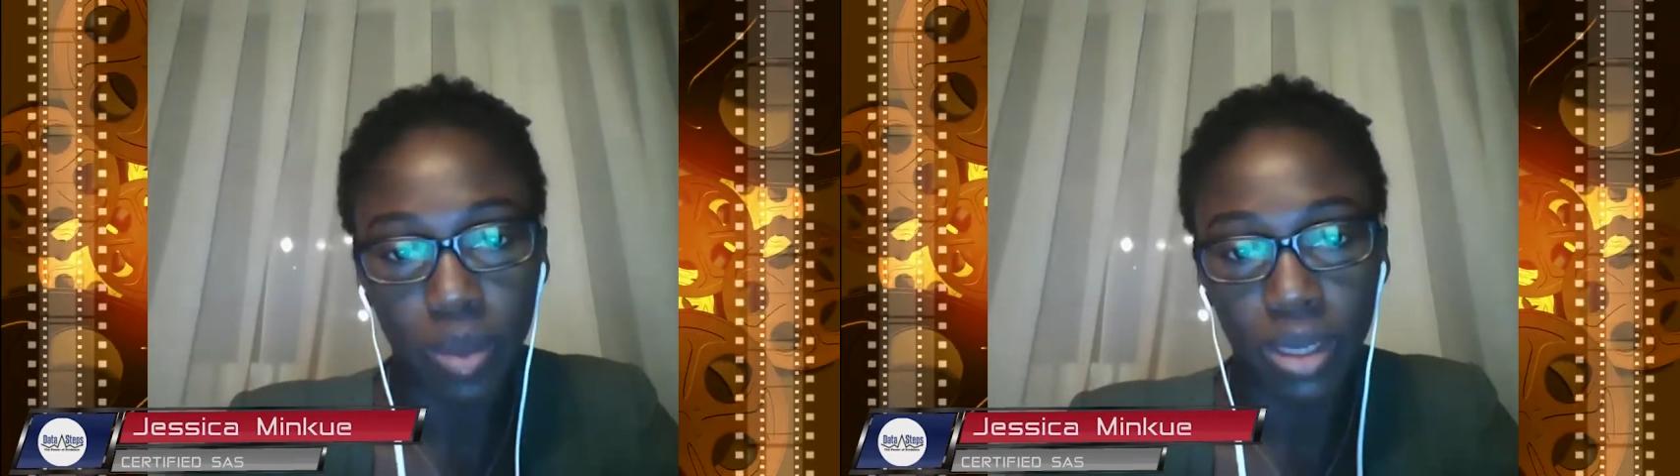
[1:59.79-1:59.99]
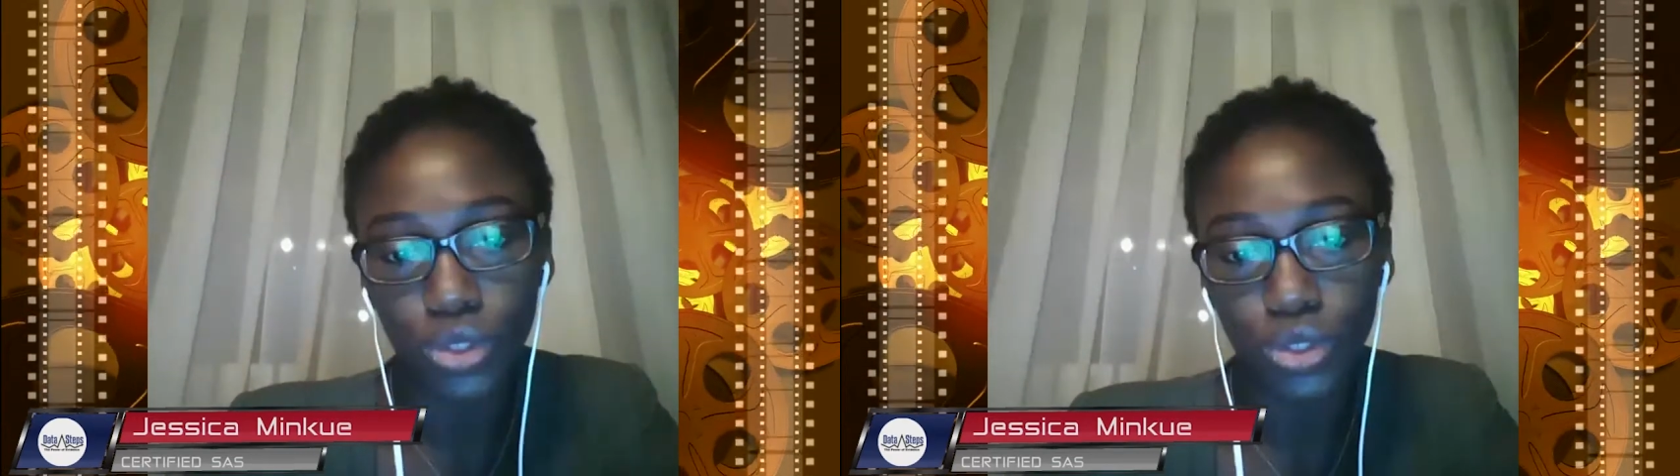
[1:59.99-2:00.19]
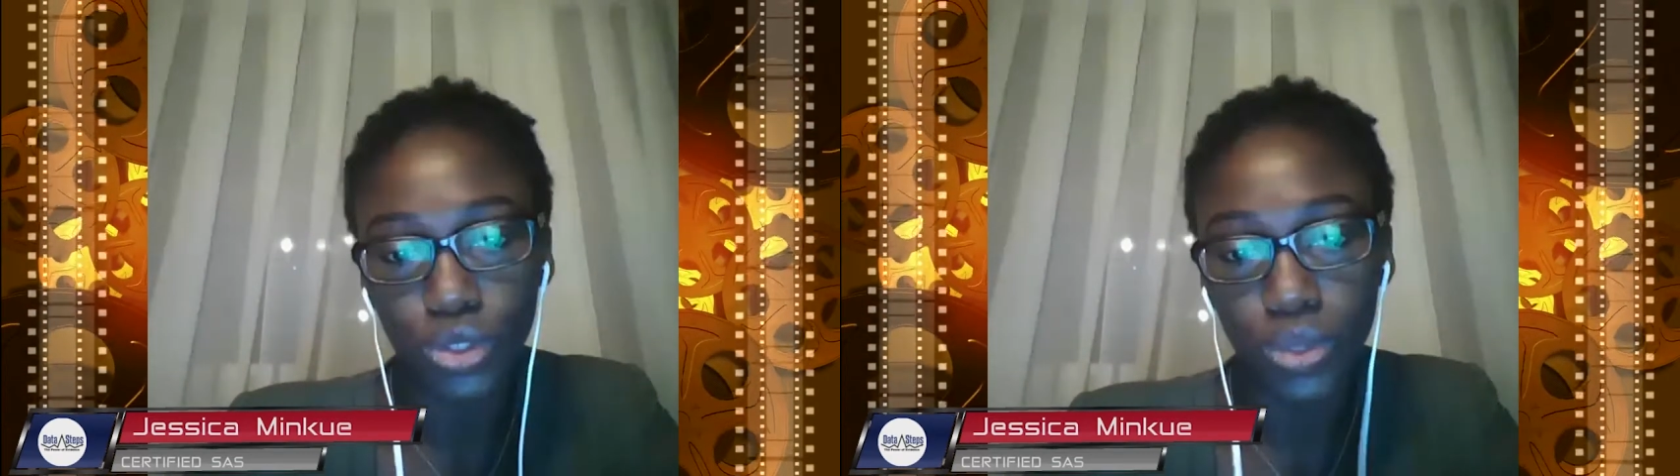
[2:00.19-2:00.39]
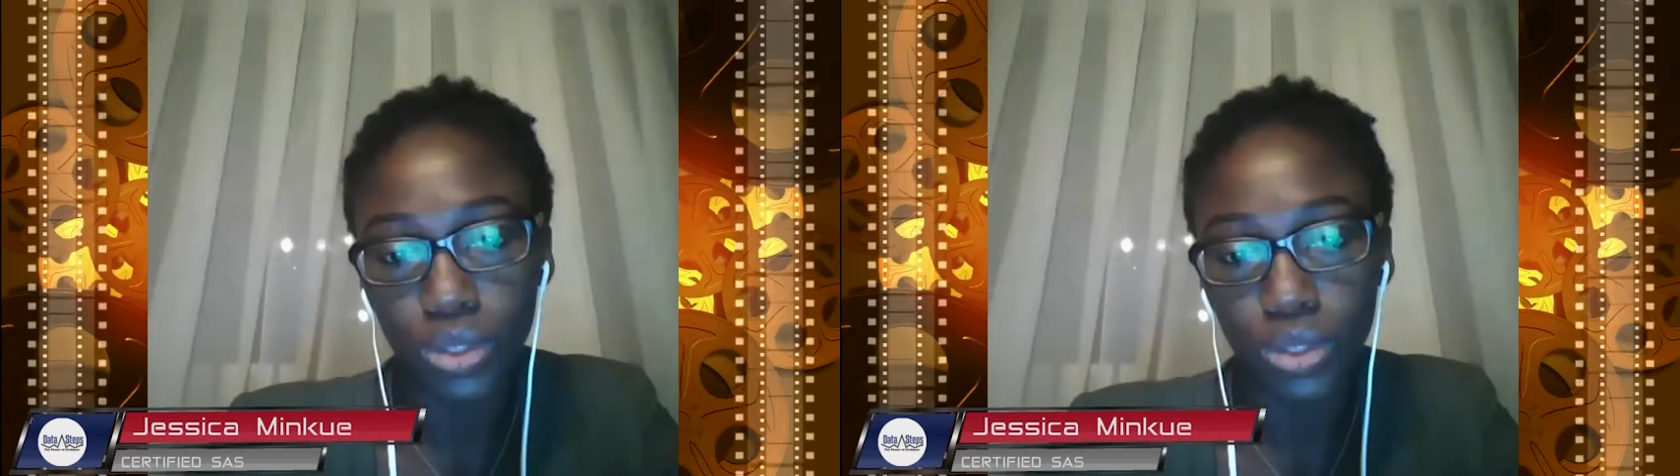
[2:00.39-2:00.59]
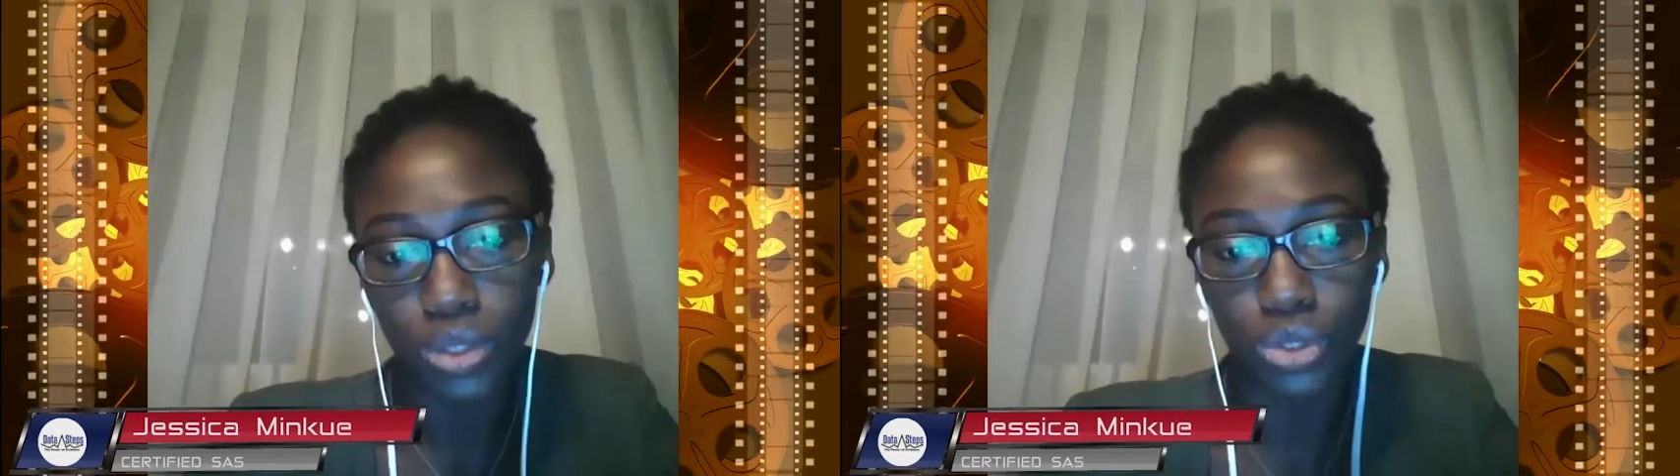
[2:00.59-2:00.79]
everybody to
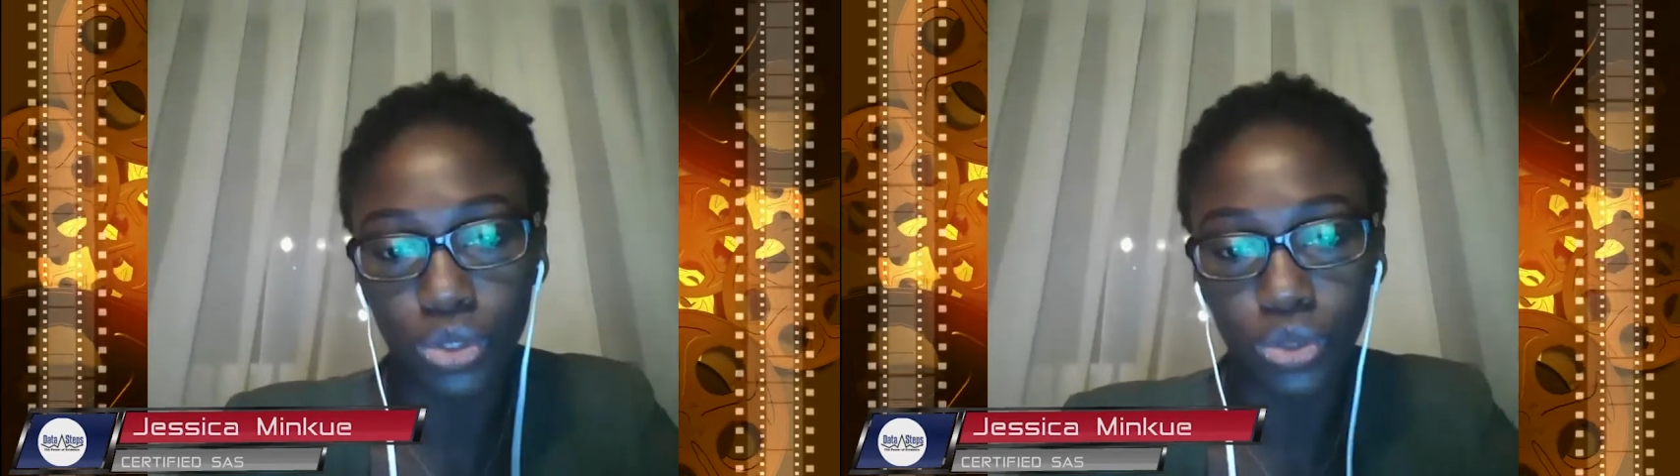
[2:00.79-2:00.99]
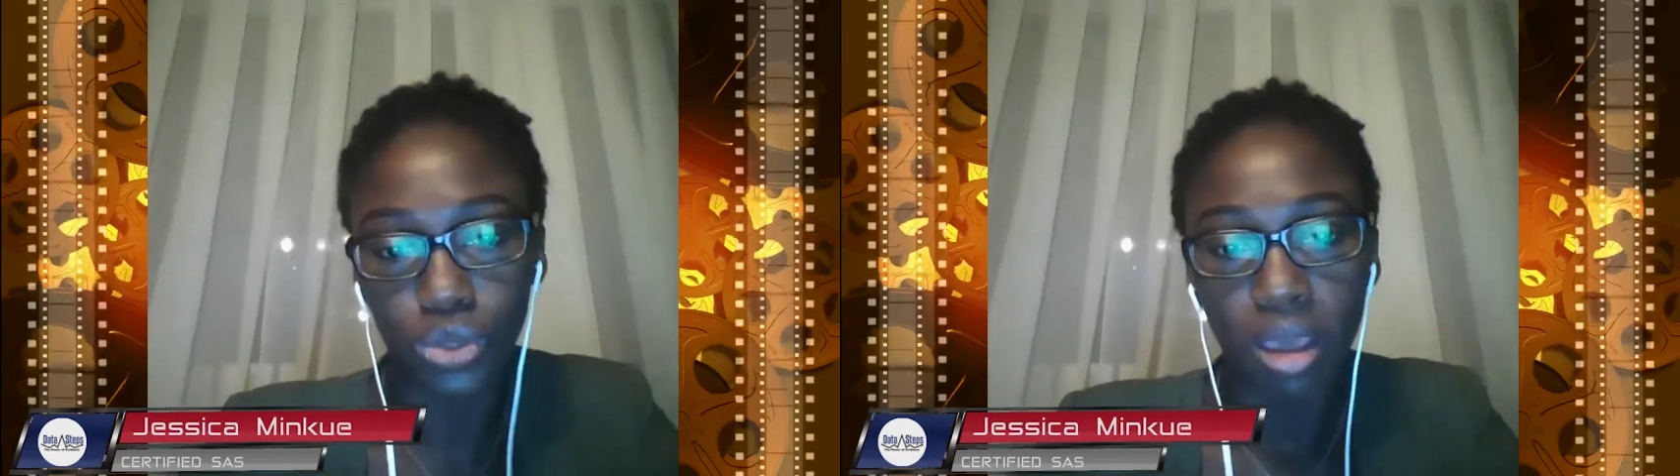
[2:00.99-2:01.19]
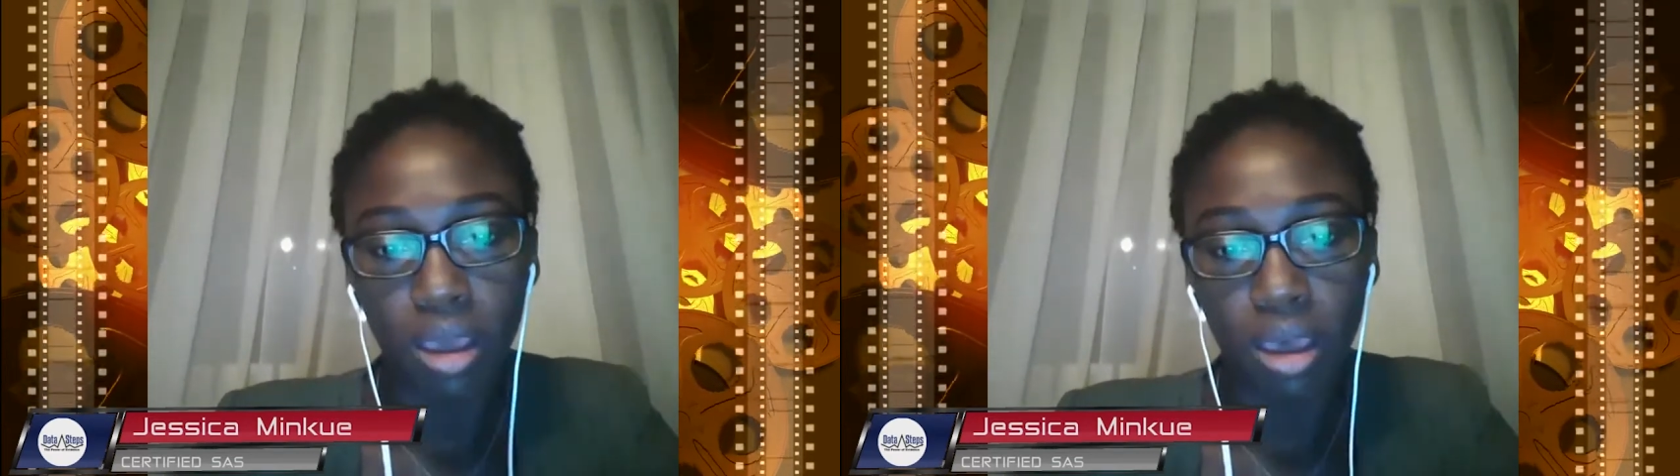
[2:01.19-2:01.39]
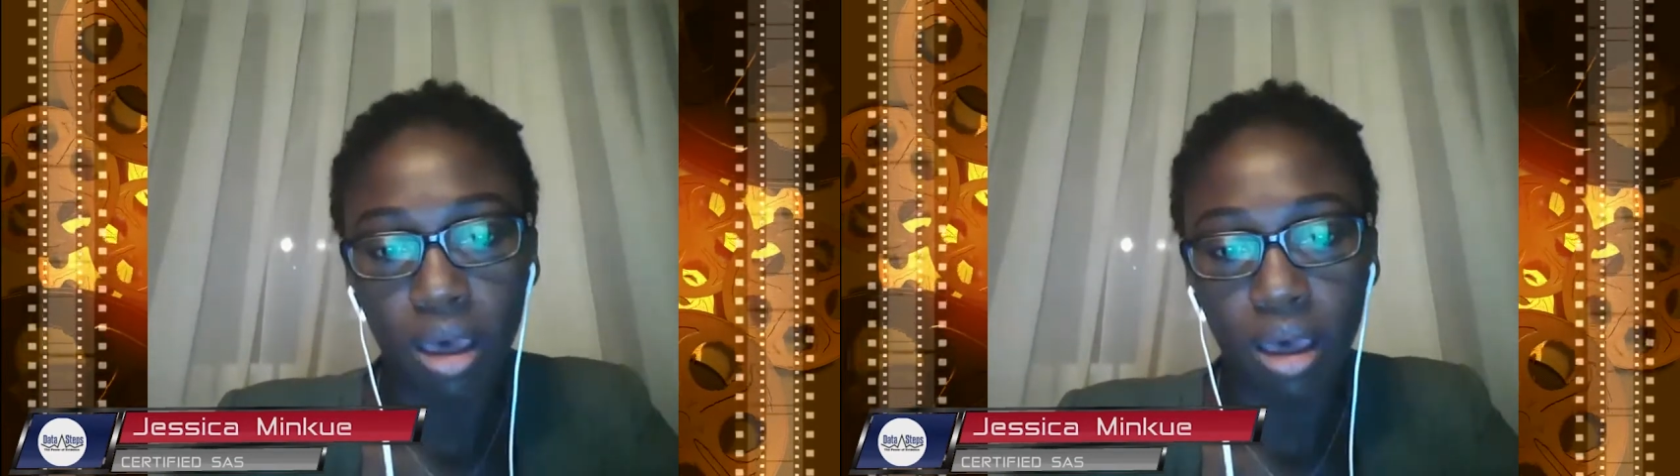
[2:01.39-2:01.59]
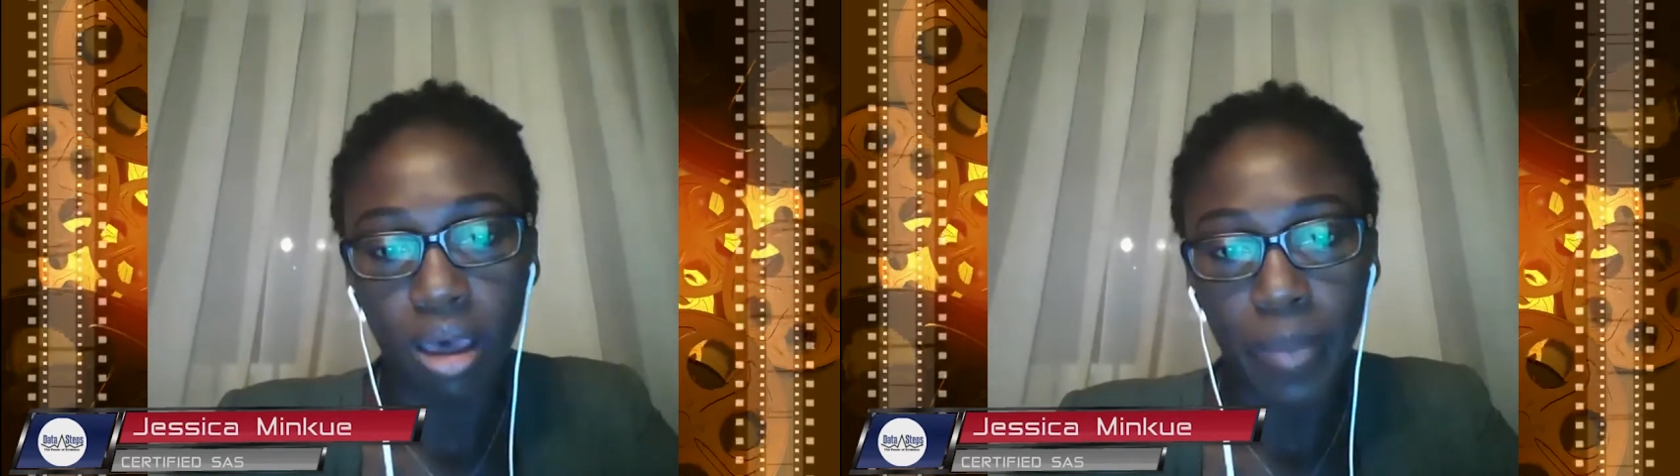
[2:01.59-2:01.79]
do in order to
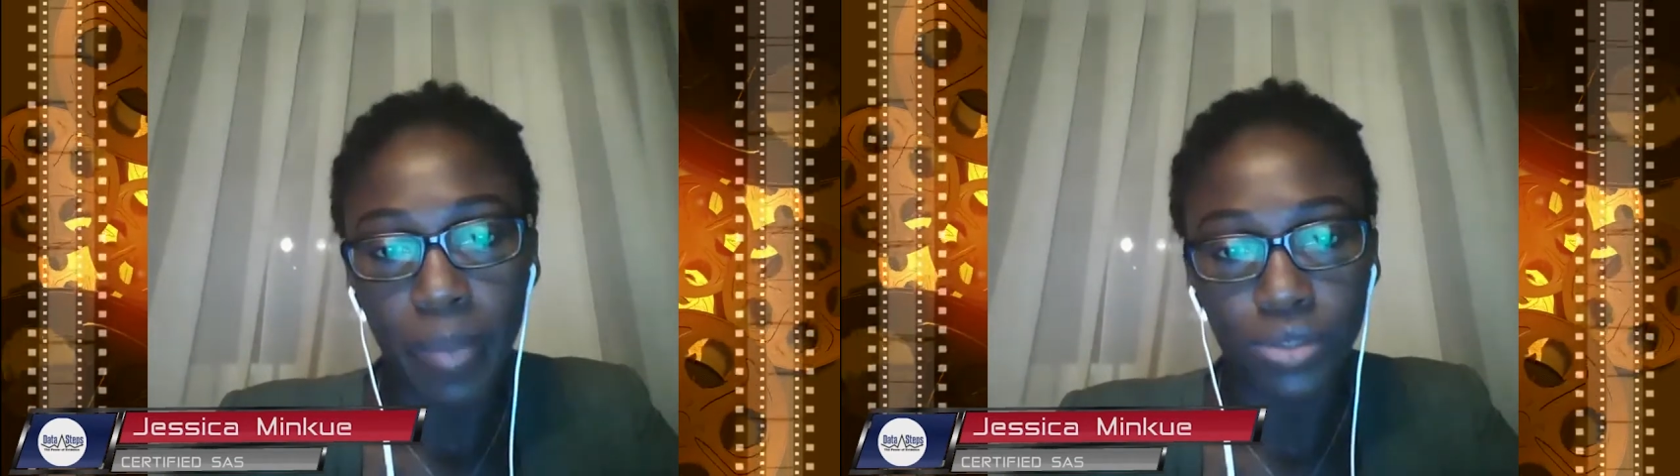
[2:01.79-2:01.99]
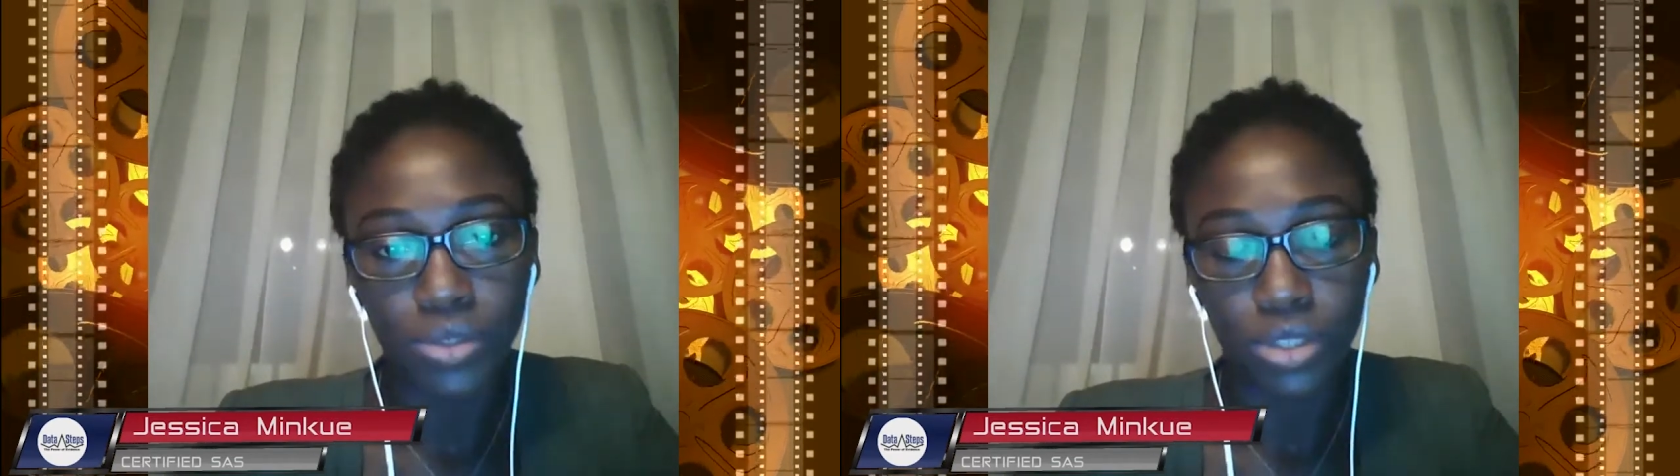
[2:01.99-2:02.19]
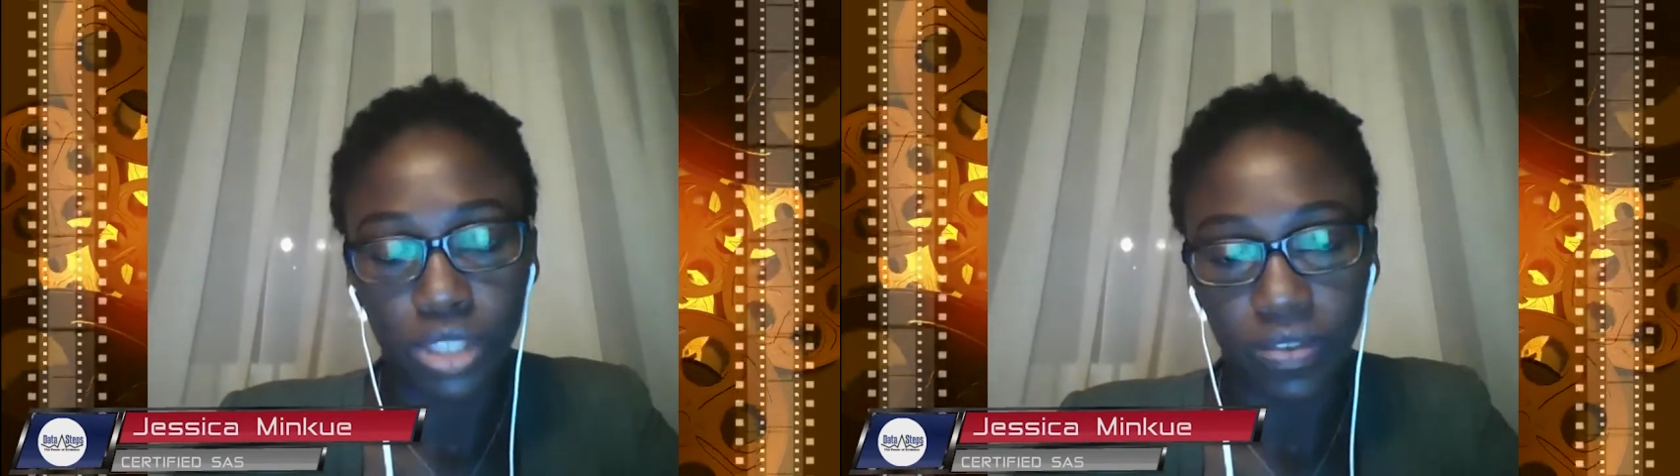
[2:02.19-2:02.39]
pass the